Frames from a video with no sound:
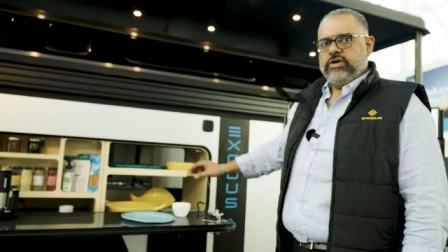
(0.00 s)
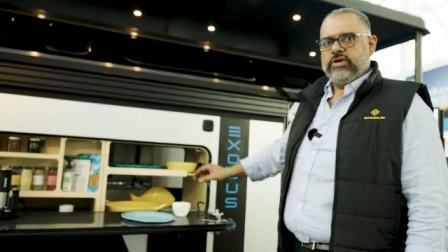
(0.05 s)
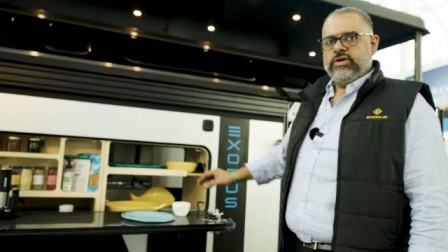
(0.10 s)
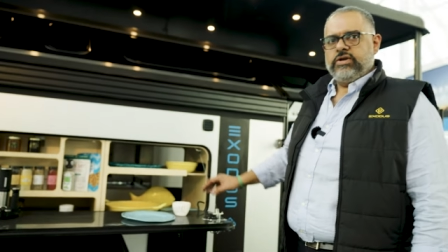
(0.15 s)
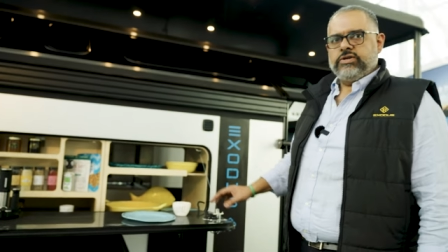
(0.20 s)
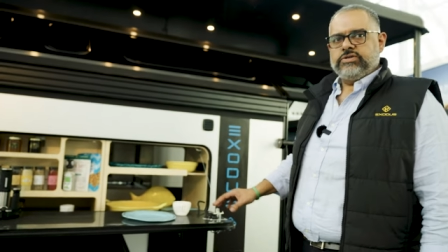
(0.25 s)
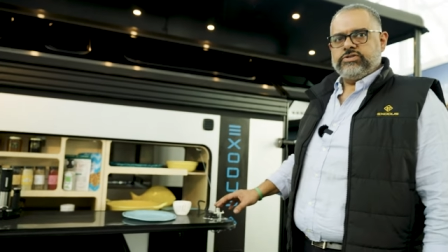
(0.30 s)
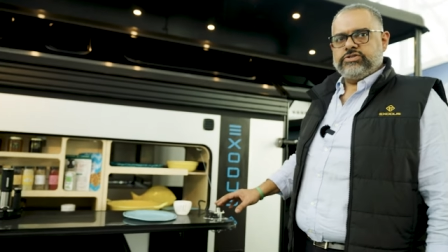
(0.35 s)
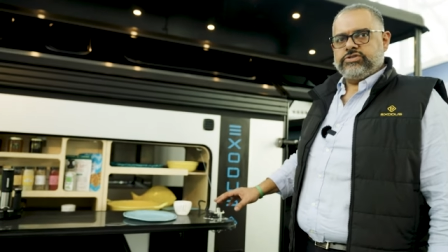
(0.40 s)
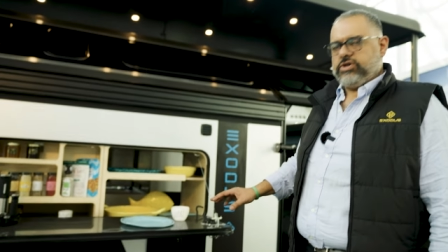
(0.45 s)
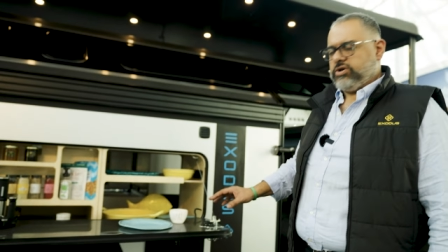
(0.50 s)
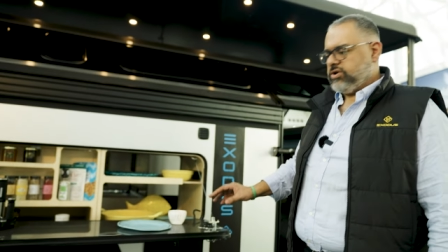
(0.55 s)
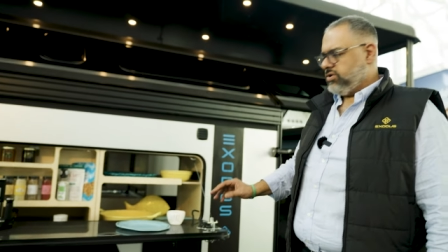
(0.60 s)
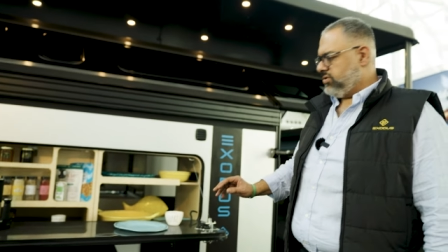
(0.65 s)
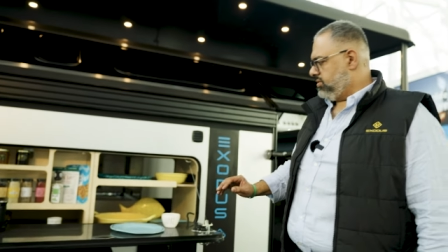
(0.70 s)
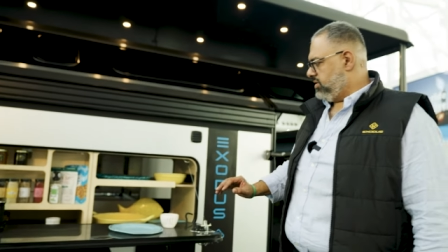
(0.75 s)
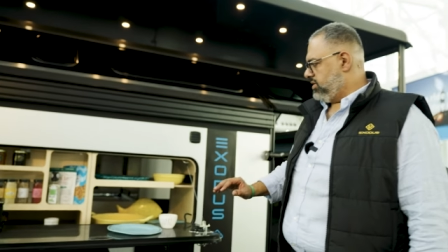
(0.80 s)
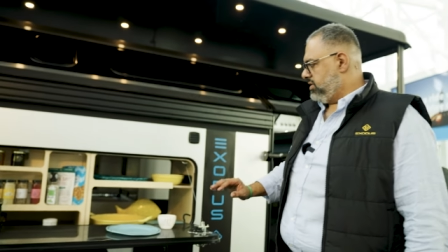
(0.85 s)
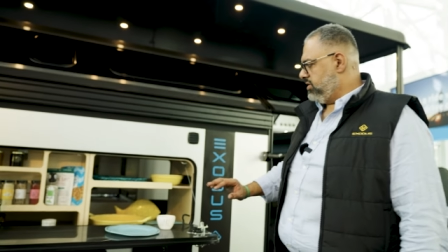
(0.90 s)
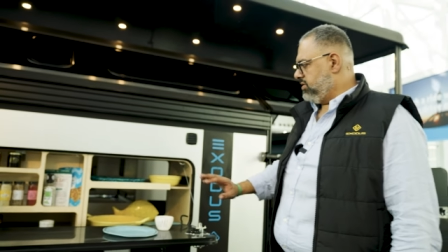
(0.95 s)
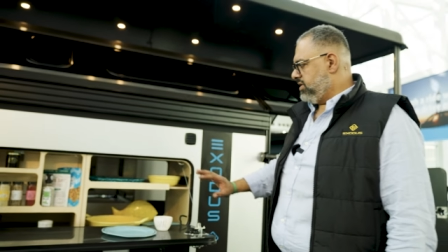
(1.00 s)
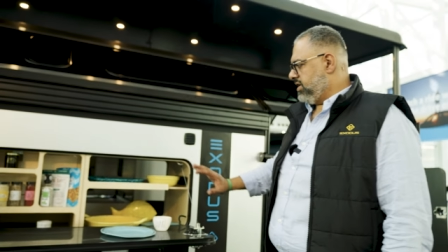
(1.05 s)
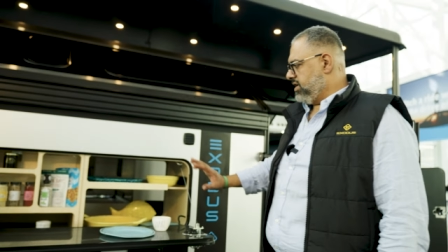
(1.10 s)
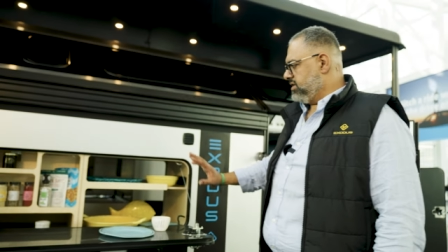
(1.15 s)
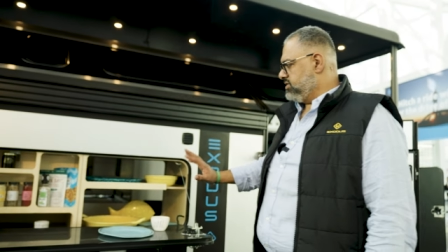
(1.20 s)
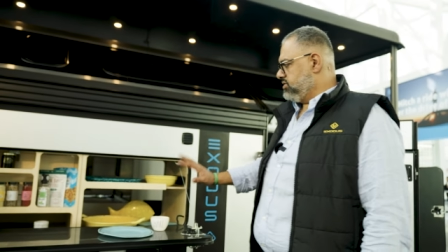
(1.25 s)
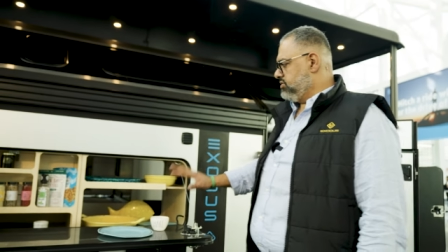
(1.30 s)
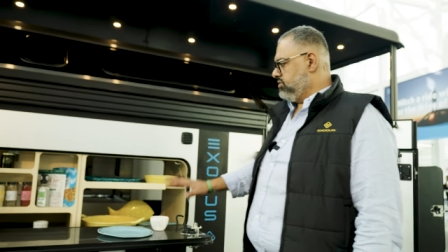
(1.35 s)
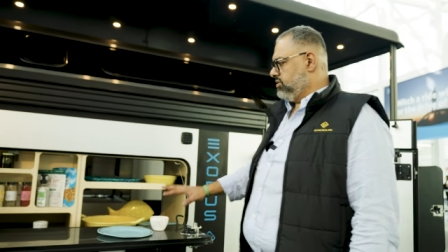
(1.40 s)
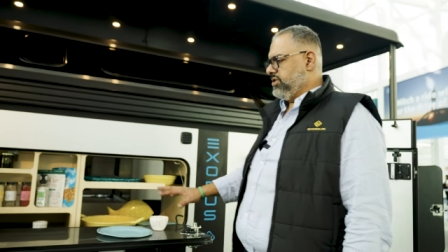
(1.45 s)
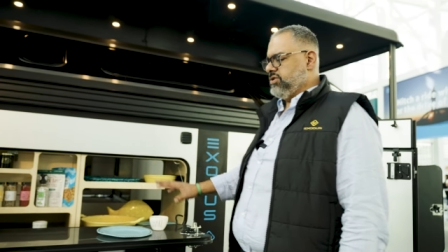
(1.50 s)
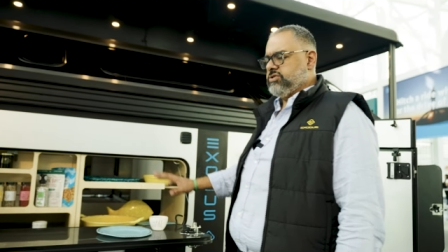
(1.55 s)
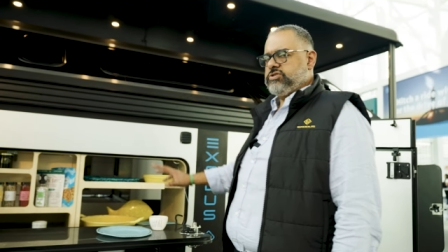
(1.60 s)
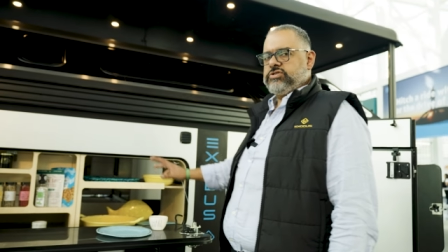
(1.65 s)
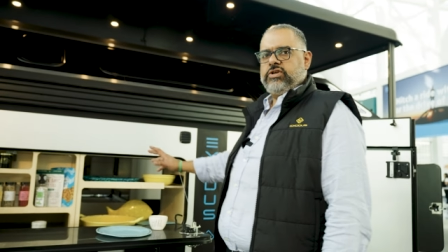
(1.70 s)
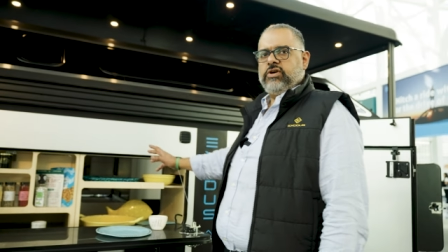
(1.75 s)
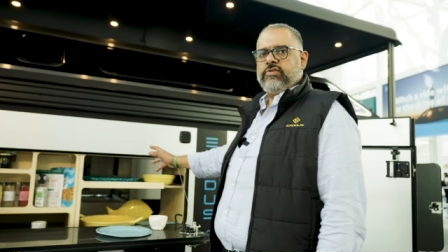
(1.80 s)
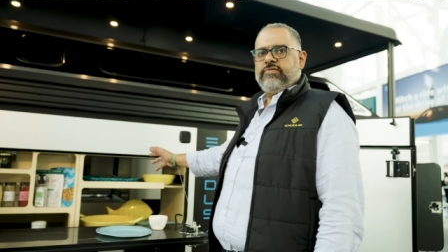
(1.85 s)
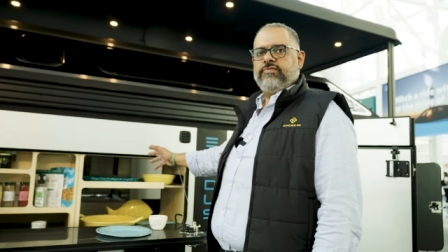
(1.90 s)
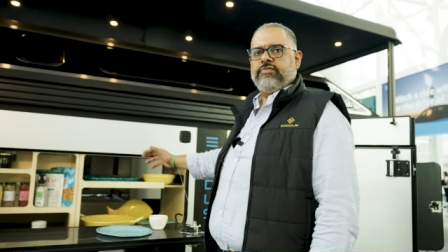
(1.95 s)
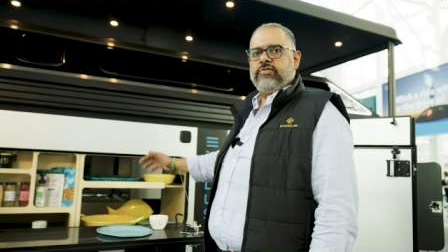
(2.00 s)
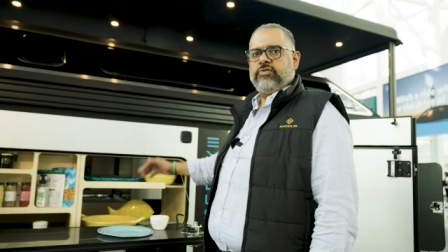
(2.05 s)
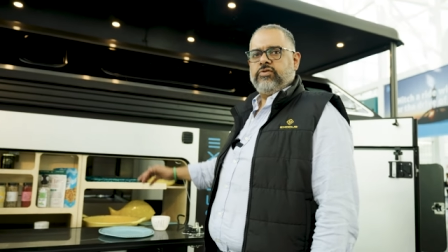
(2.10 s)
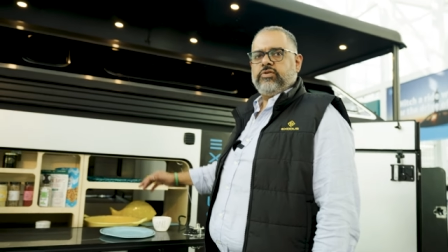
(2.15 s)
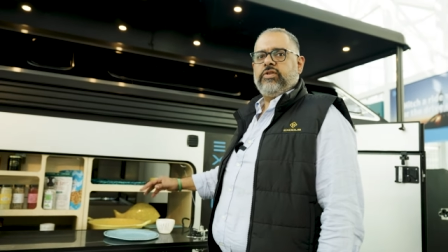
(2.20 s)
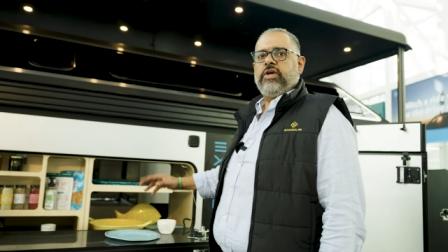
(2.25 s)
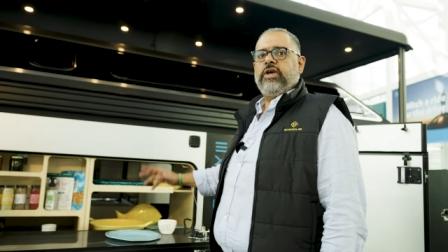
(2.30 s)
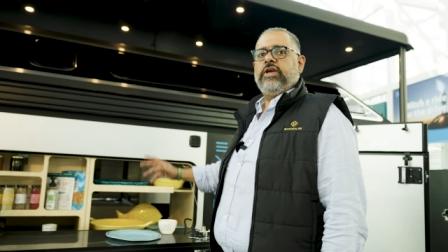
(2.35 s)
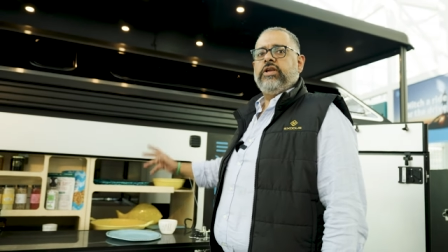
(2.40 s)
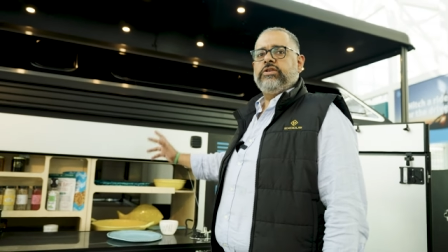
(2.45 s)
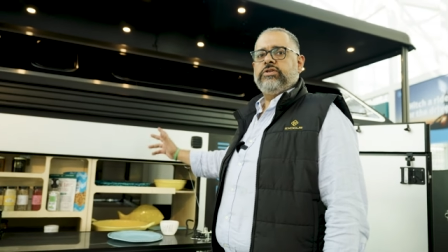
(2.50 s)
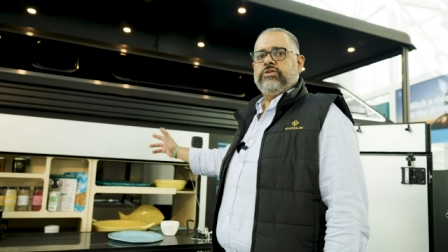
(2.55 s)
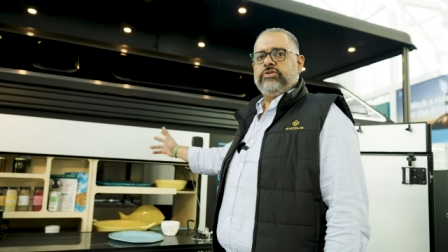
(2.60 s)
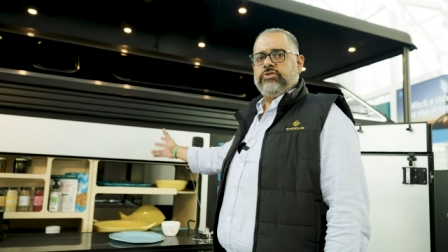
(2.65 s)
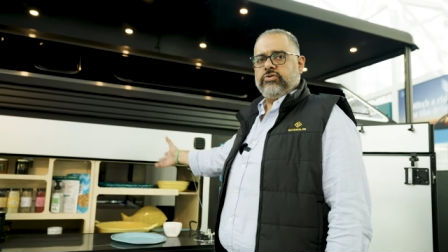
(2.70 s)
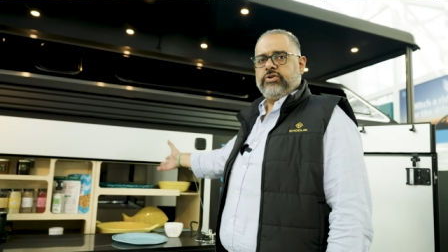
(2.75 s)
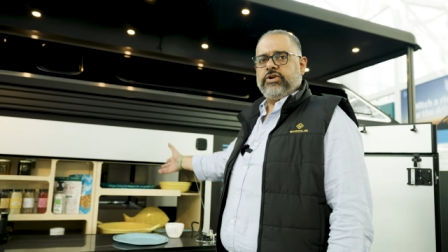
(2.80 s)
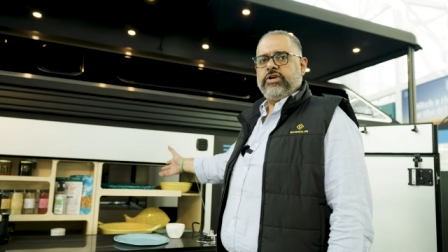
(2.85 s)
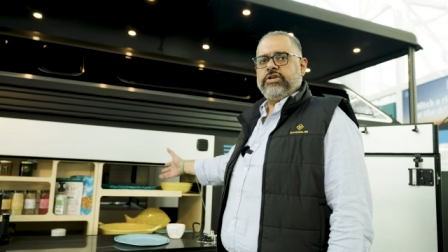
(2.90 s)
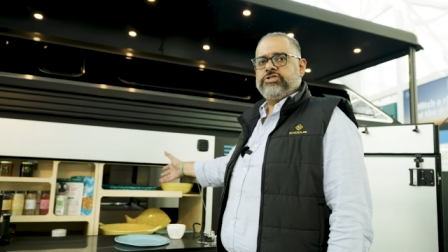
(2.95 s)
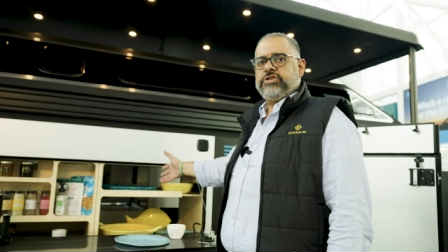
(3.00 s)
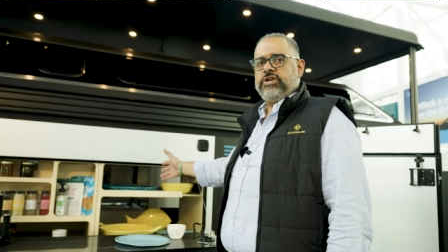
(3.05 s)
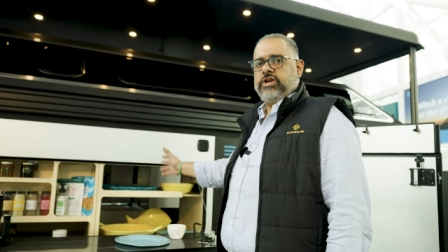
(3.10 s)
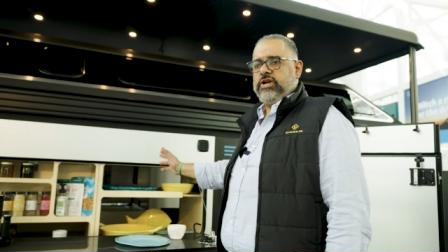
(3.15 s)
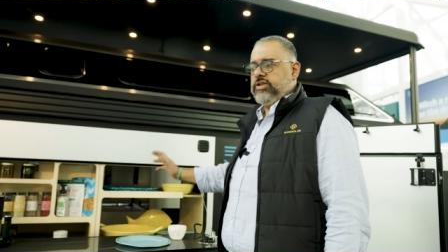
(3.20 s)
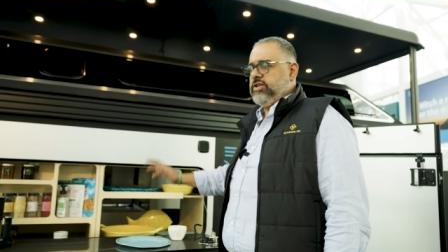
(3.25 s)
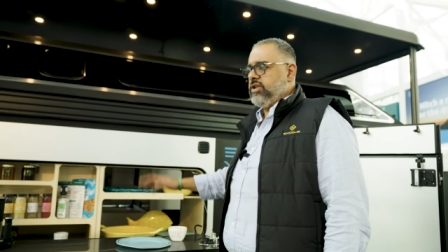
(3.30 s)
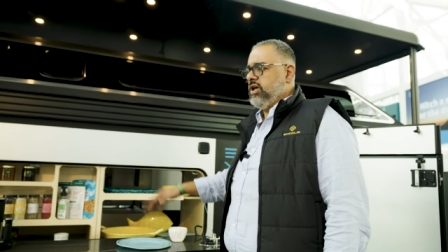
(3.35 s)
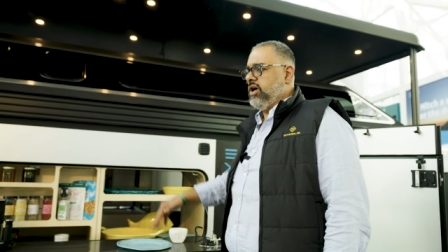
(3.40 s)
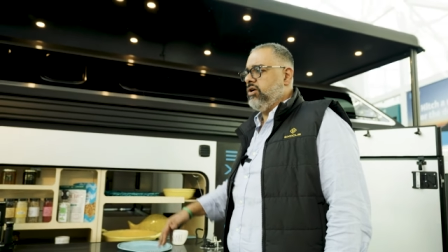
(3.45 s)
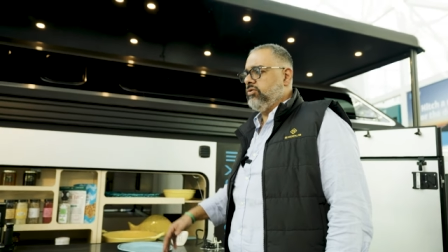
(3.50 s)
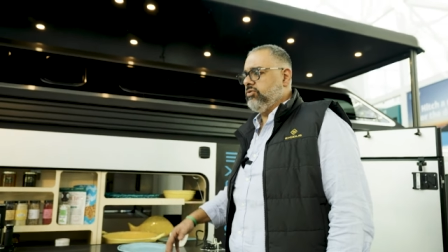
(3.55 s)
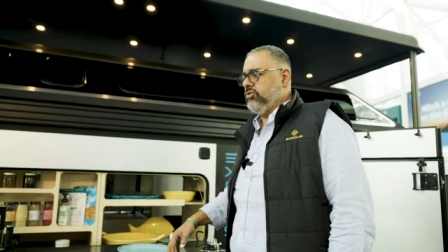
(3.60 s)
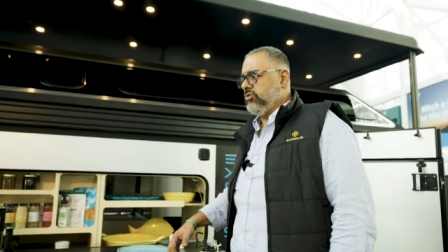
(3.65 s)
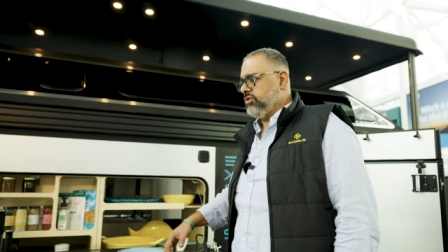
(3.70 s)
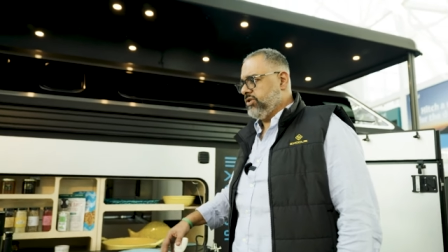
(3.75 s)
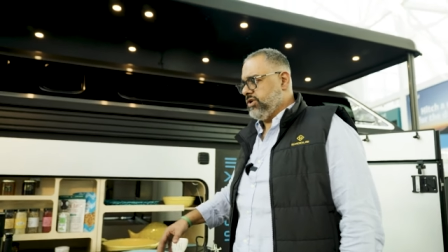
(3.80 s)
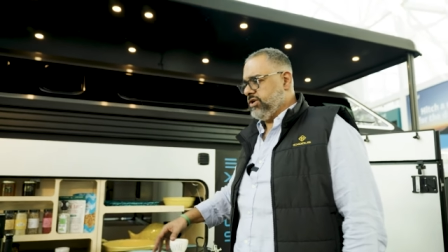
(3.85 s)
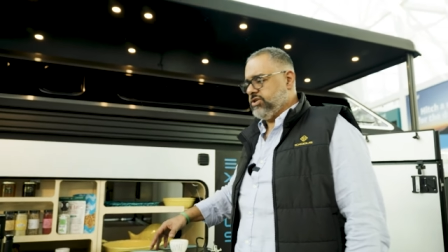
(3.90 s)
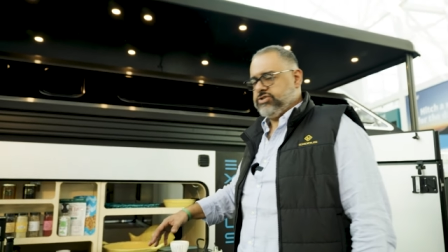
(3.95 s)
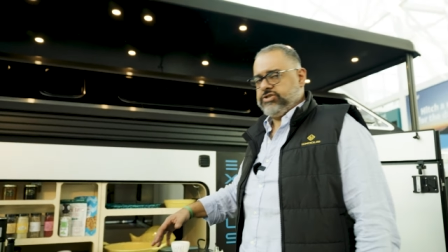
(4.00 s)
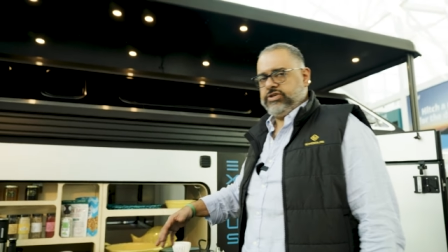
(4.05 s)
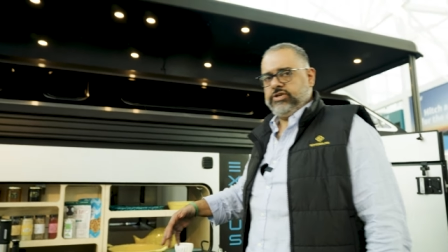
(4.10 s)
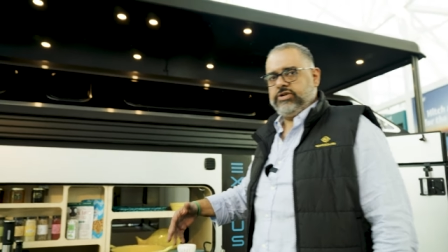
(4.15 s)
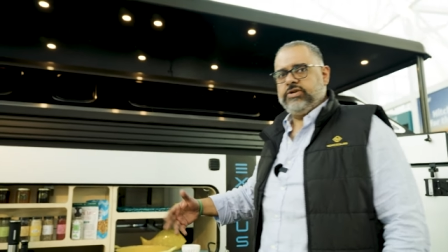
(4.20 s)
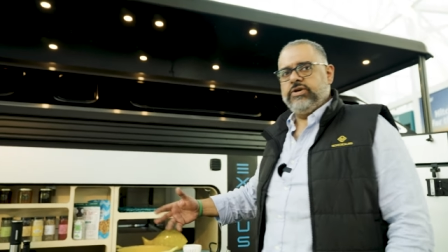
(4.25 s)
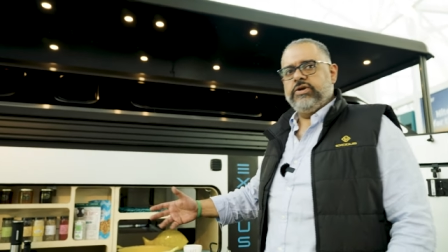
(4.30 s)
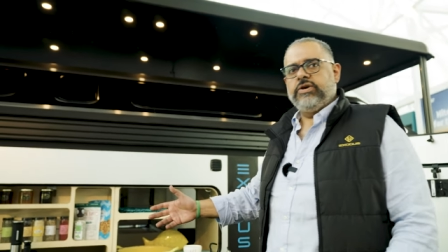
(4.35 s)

Mm. So you can store your stuff for the indoor kitchen and the outdoor kitchen